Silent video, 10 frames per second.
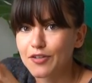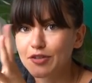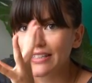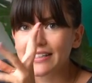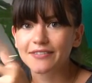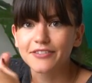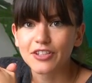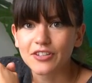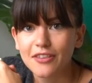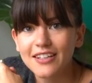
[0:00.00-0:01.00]
real life and
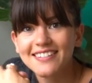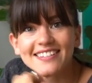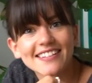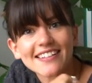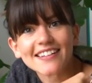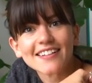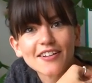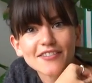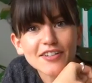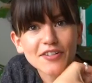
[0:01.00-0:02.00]
not in this little
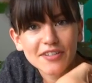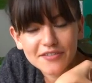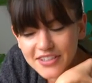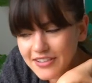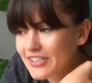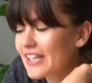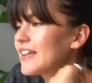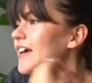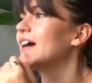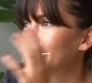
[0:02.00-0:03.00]
lovely corner of the internet.